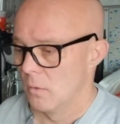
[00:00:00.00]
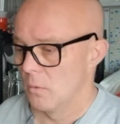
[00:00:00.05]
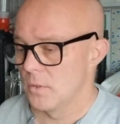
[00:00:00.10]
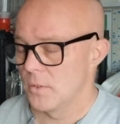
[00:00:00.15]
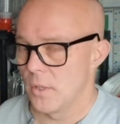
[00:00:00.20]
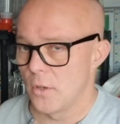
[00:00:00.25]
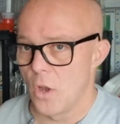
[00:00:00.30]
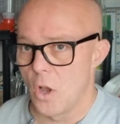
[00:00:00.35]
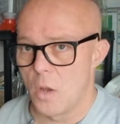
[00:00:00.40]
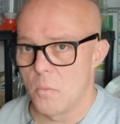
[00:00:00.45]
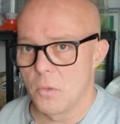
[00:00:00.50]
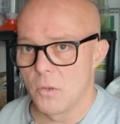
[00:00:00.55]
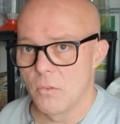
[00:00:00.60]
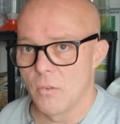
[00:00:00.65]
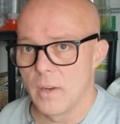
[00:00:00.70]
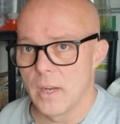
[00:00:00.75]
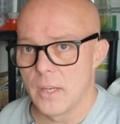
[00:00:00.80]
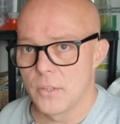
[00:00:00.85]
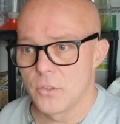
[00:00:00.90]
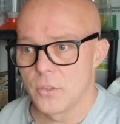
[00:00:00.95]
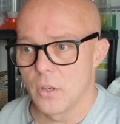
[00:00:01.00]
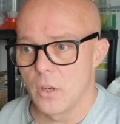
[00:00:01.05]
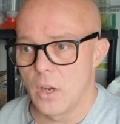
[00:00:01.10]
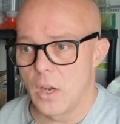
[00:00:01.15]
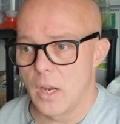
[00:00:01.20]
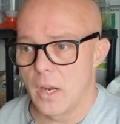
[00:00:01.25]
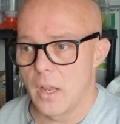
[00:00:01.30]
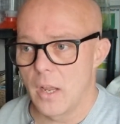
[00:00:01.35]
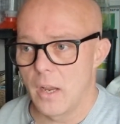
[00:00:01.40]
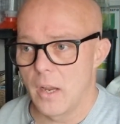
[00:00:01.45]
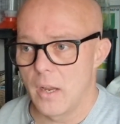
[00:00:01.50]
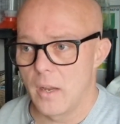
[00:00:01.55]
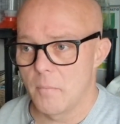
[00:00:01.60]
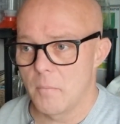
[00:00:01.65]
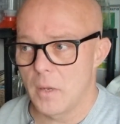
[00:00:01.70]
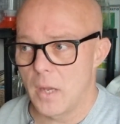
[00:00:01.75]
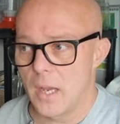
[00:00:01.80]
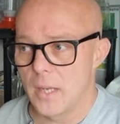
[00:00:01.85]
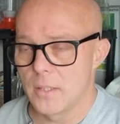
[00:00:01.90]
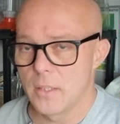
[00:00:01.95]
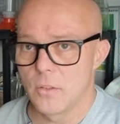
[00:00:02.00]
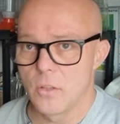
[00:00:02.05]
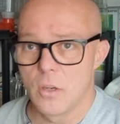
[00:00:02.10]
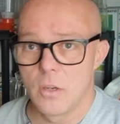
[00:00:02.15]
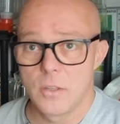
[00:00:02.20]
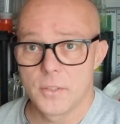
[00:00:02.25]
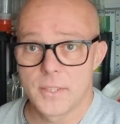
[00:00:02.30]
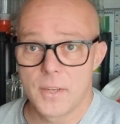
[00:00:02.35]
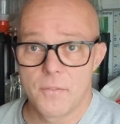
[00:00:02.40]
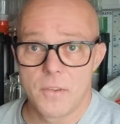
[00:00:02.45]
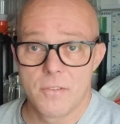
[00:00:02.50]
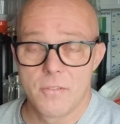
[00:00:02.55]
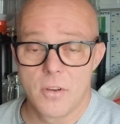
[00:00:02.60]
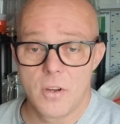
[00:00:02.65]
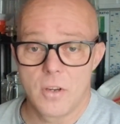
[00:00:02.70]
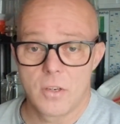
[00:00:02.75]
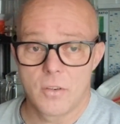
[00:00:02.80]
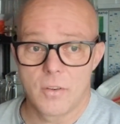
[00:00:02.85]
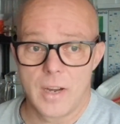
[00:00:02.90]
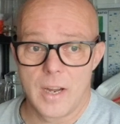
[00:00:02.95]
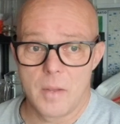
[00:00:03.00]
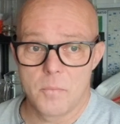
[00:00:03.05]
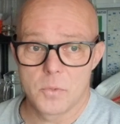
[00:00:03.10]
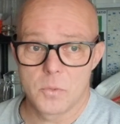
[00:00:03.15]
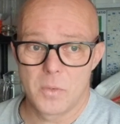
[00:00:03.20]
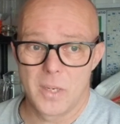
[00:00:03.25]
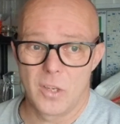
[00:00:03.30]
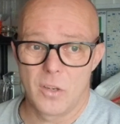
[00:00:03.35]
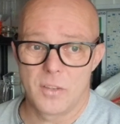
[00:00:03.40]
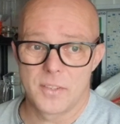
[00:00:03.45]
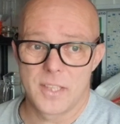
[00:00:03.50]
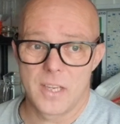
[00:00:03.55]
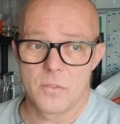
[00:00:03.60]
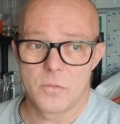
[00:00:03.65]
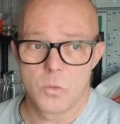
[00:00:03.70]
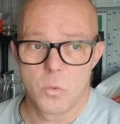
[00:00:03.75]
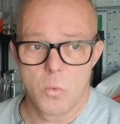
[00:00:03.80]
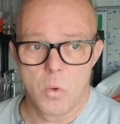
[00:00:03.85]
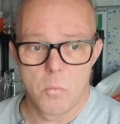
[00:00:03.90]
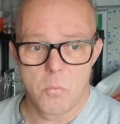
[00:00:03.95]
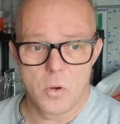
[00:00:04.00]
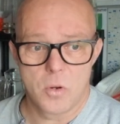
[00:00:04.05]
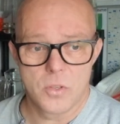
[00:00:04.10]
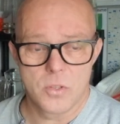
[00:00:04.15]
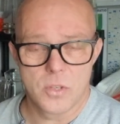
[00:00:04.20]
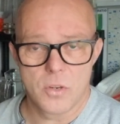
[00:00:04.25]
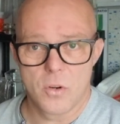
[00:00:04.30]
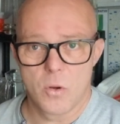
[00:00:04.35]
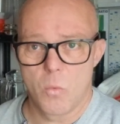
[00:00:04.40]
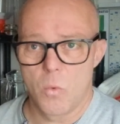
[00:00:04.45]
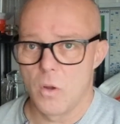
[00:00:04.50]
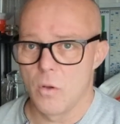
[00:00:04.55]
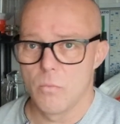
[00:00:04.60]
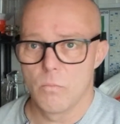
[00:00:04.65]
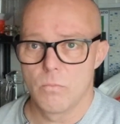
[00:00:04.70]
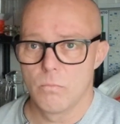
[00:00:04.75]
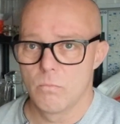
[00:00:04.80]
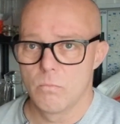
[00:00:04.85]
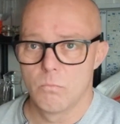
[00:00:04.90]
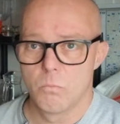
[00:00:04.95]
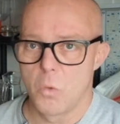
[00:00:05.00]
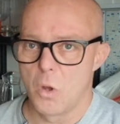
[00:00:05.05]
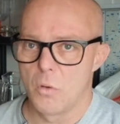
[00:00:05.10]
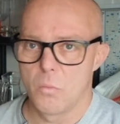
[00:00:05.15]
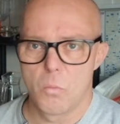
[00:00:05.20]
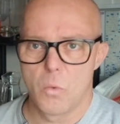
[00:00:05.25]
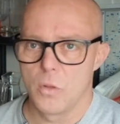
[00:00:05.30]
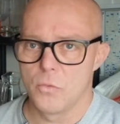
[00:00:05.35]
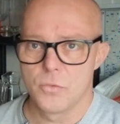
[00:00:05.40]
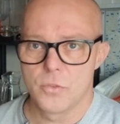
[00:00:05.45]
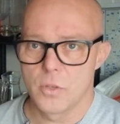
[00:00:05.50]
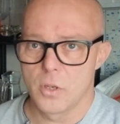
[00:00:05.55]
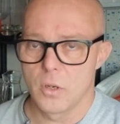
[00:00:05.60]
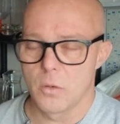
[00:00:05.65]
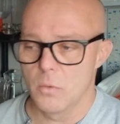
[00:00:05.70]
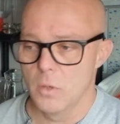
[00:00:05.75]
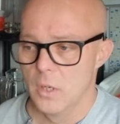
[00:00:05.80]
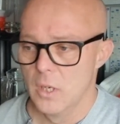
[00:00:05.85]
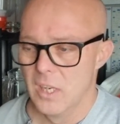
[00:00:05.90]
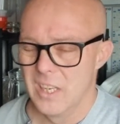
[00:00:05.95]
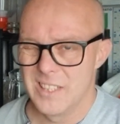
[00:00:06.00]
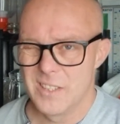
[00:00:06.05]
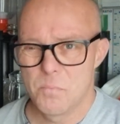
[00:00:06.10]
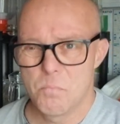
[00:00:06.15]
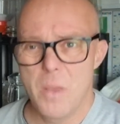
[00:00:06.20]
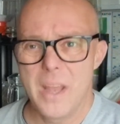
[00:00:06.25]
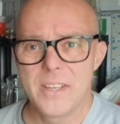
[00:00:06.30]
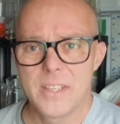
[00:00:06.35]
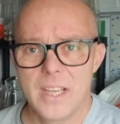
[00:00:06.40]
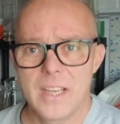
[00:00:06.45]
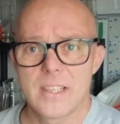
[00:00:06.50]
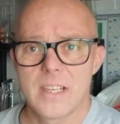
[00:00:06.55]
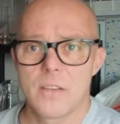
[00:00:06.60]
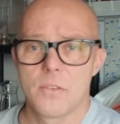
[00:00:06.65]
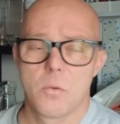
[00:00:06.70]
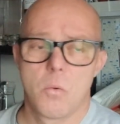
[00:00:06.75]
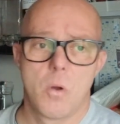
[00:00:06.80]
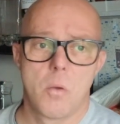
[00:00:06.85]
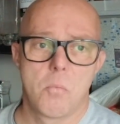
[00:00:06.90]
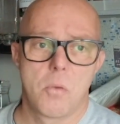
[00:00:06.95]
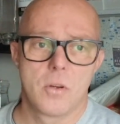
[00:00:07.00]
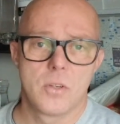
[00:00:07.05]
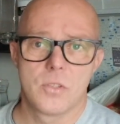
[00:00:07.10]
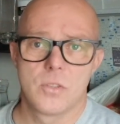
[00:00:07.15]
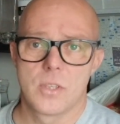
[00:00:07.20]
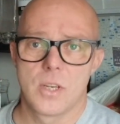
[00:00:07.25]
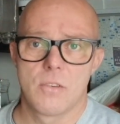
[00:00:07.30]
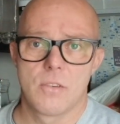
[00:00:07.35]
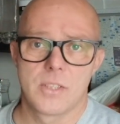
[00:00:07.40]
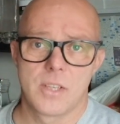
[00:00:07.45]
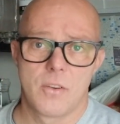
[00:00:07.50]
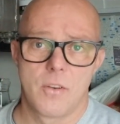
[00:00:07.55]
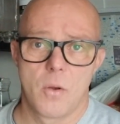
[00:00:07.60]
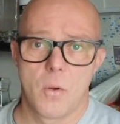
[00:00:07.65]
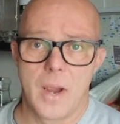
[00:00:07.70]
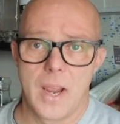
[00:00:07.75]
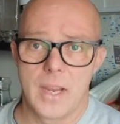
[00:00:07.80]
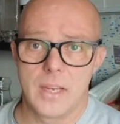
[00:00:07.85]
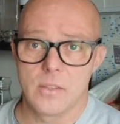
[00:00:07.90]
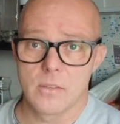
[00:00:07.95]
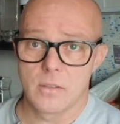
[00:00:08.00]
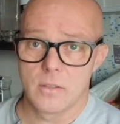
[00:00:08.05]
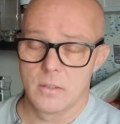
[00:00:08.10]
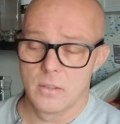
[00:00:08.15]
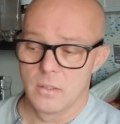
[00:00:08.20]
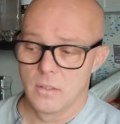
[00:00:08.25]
was the normal ratio. I did the whole 74 grams when it got down to 1.01112. It's meant to get down to 1.008,